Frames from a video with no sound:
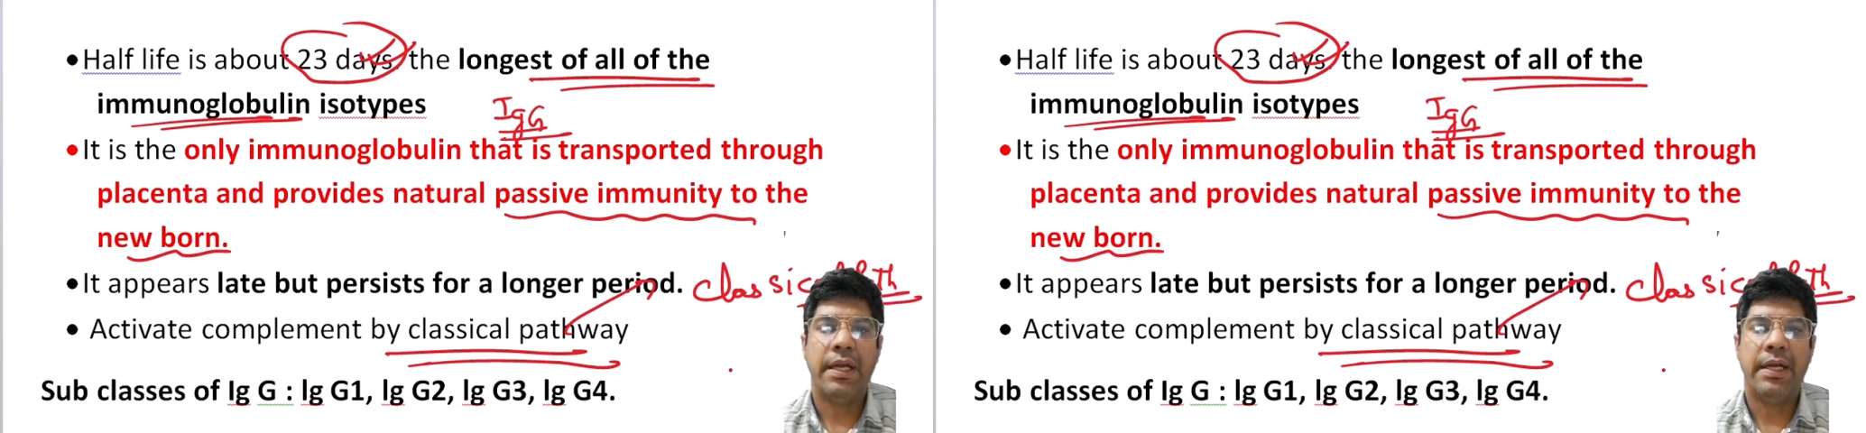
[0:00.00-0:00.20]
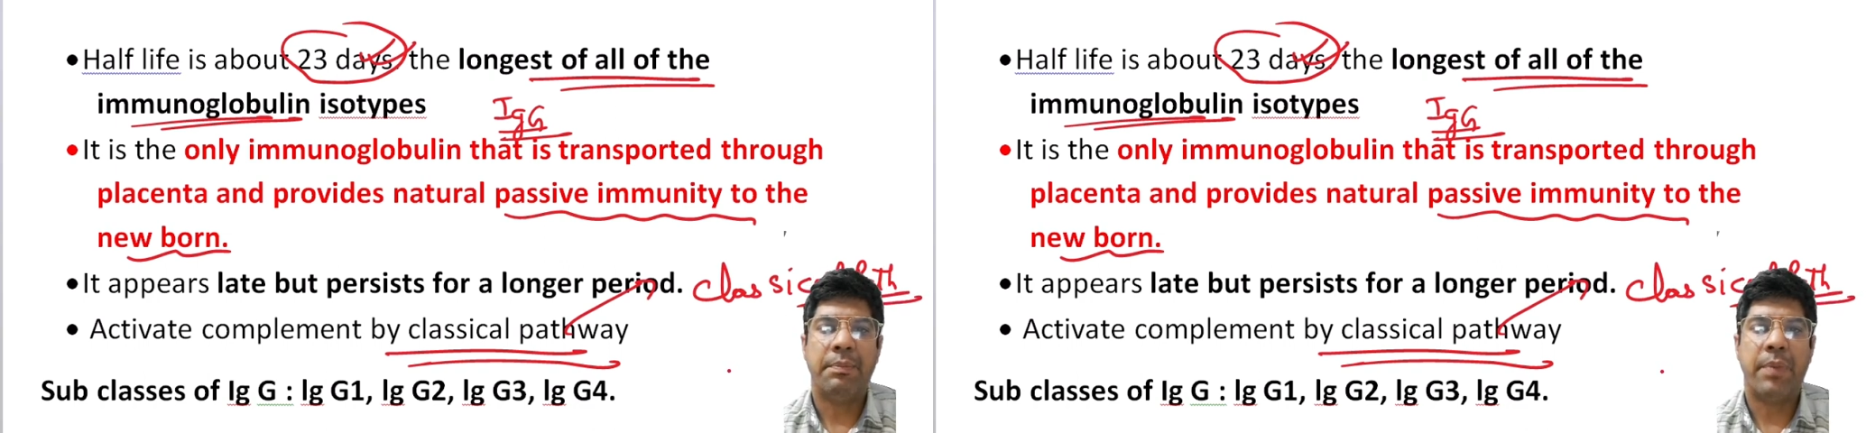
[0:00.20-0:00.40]

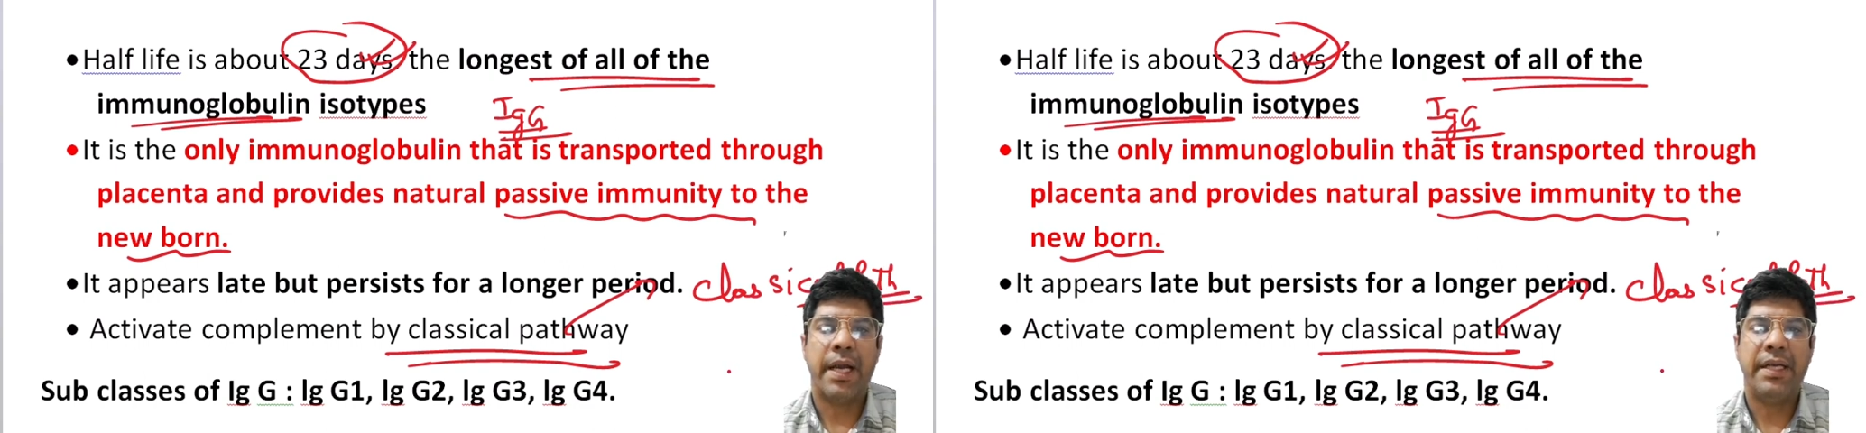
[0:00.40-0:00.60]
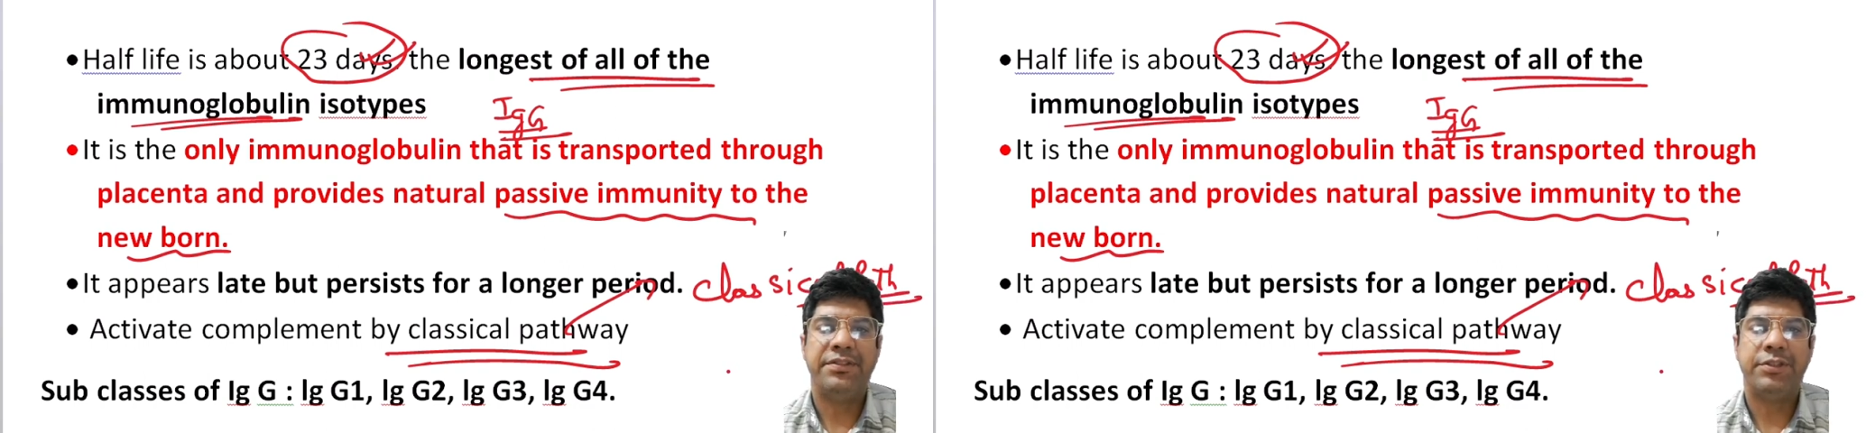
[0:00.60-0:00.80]
it
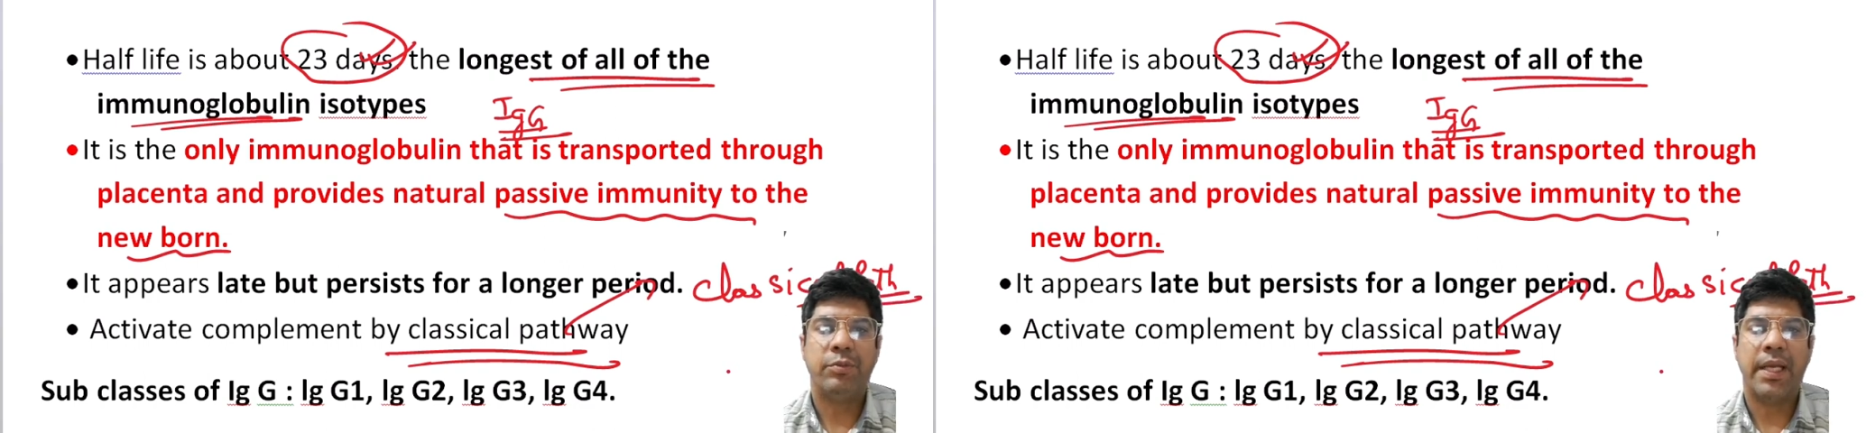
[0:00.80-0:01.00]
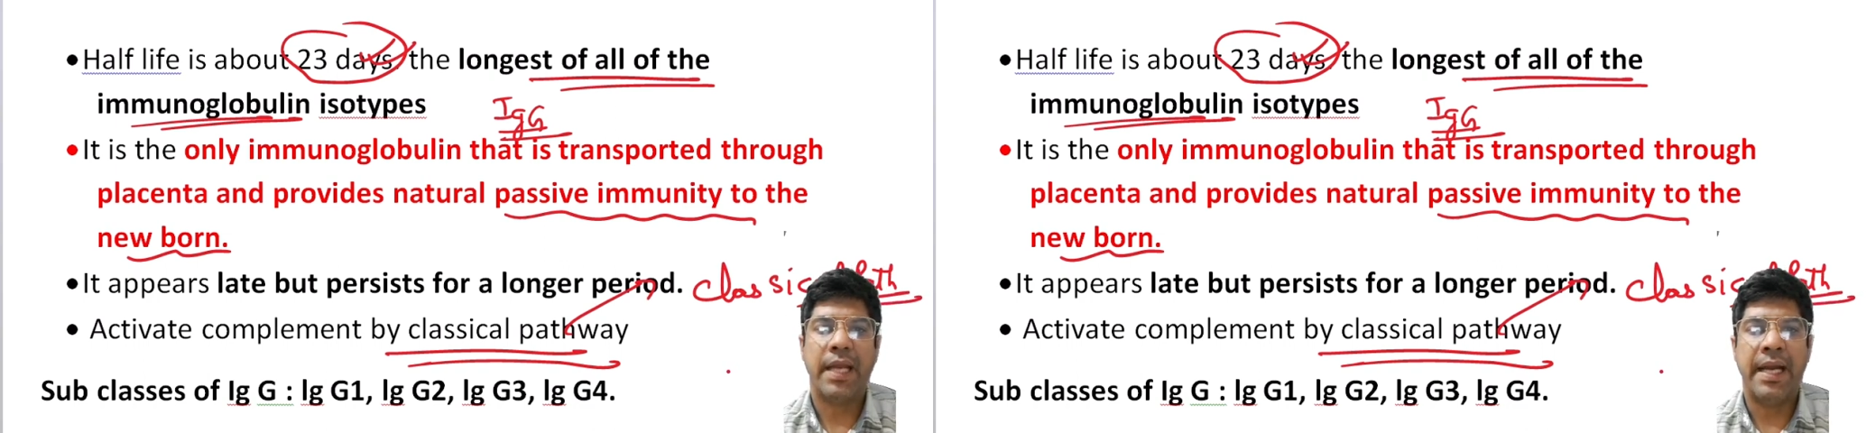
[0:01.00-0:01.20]
binds
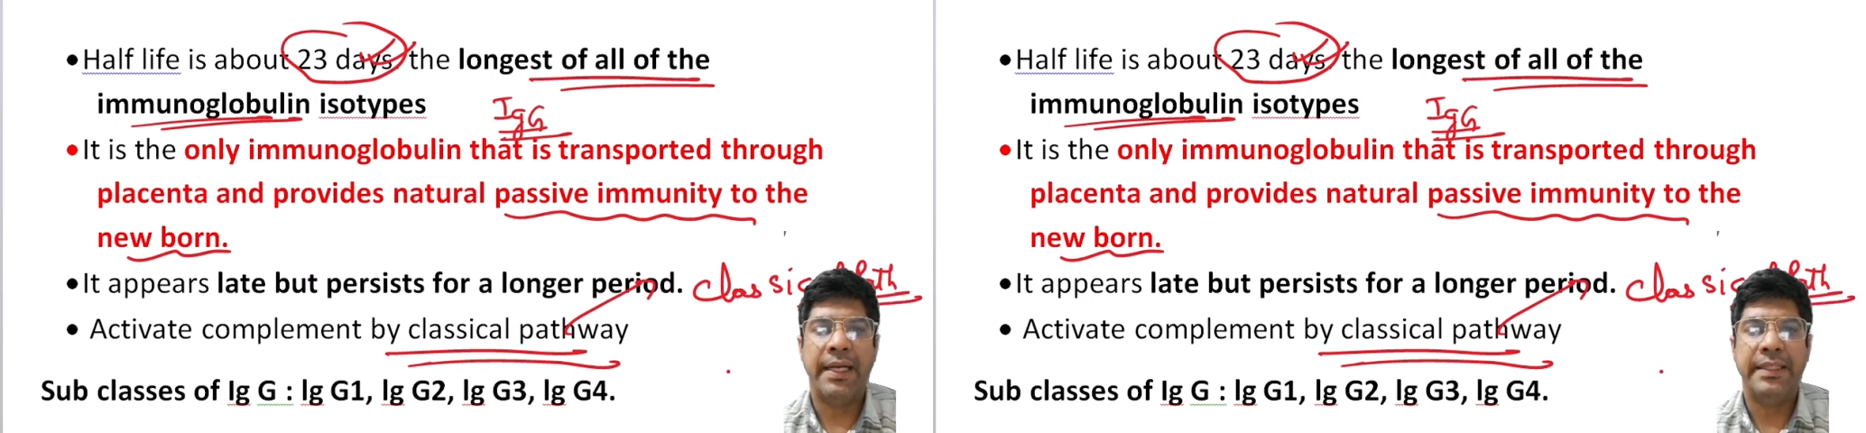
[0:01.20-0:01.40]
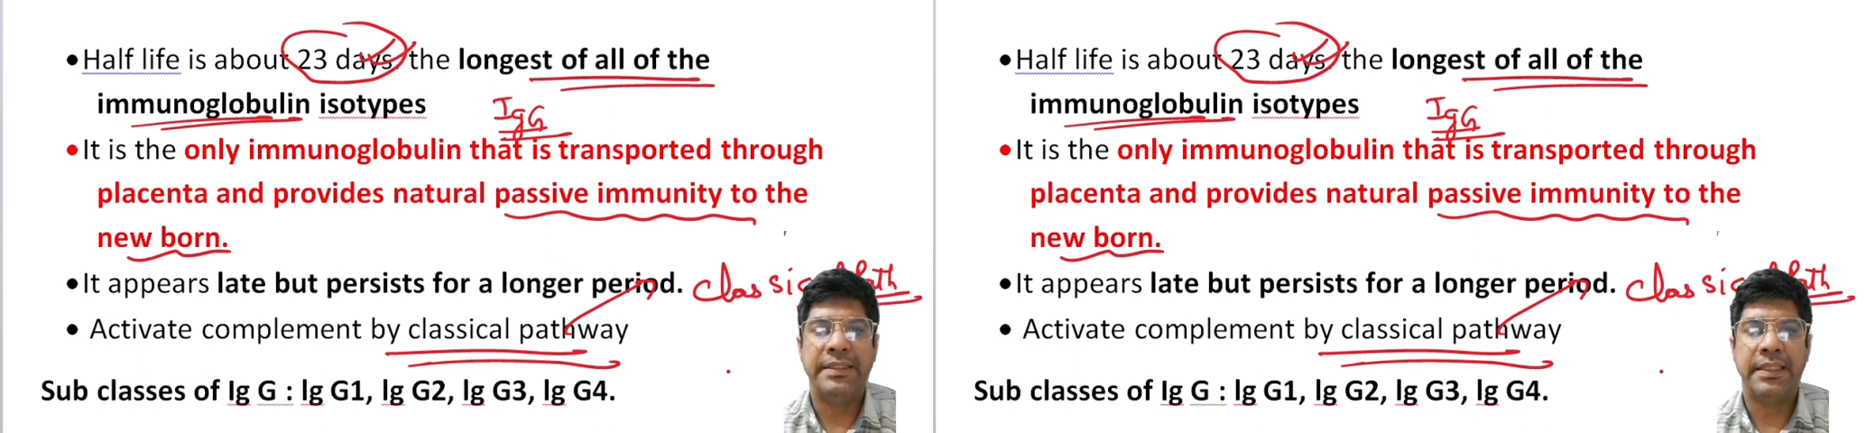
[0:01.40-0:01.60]
to an
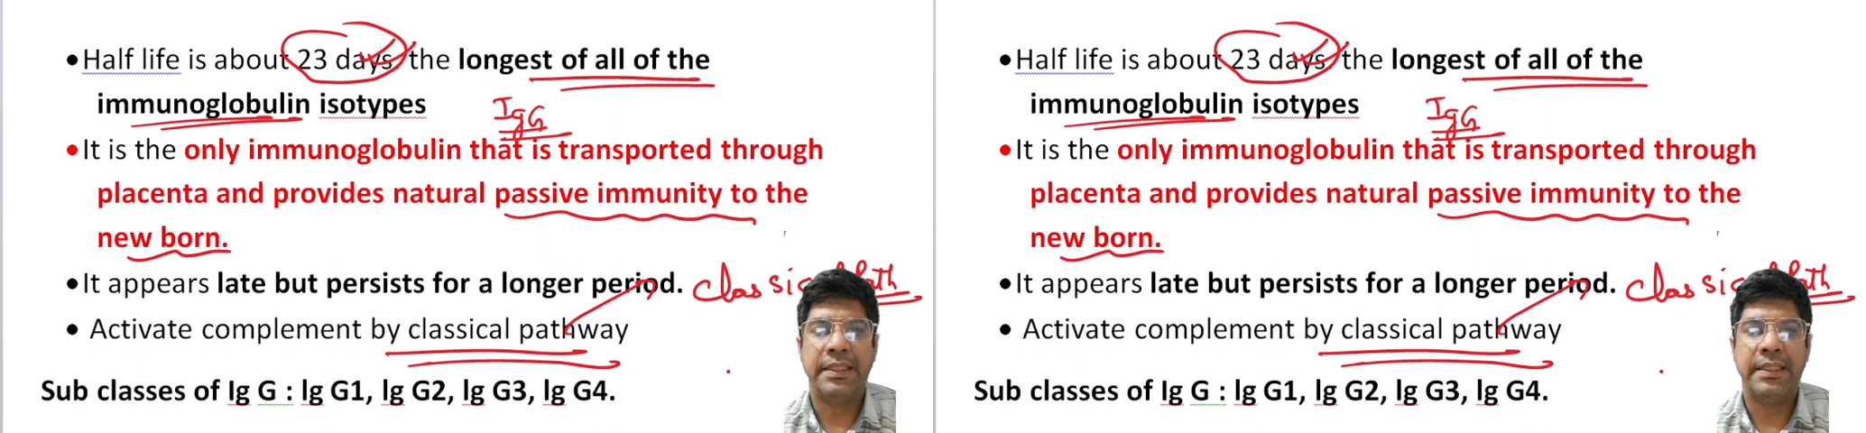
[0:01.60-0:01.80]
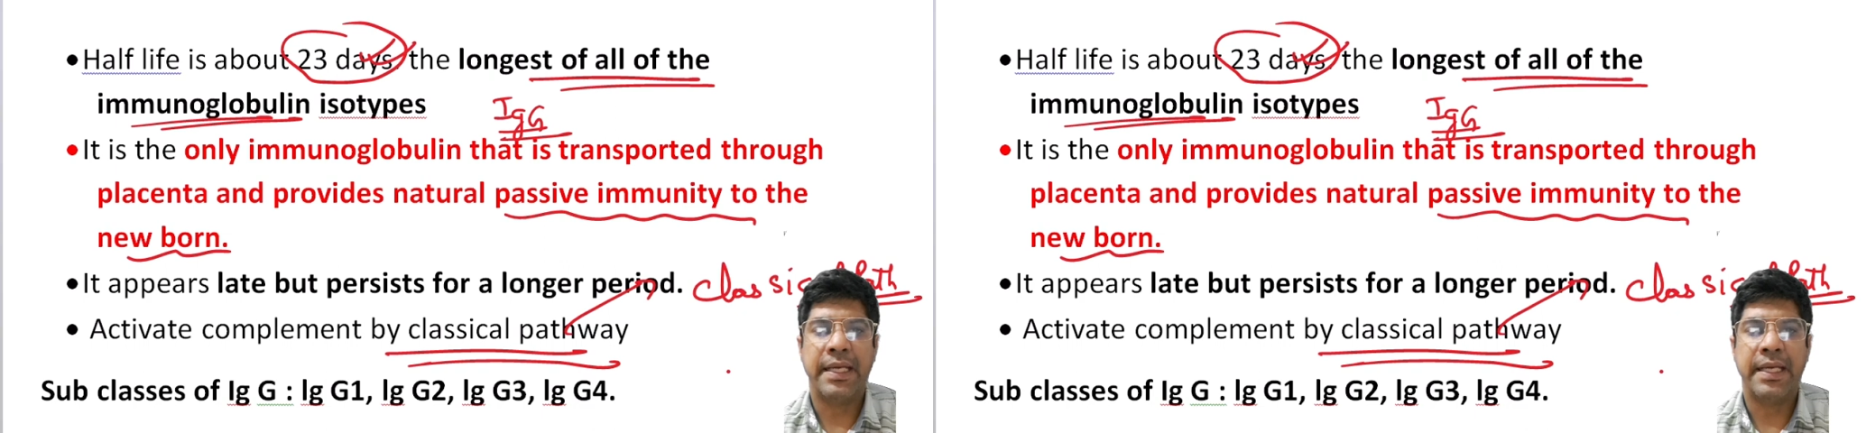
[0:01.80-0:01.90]
antigen,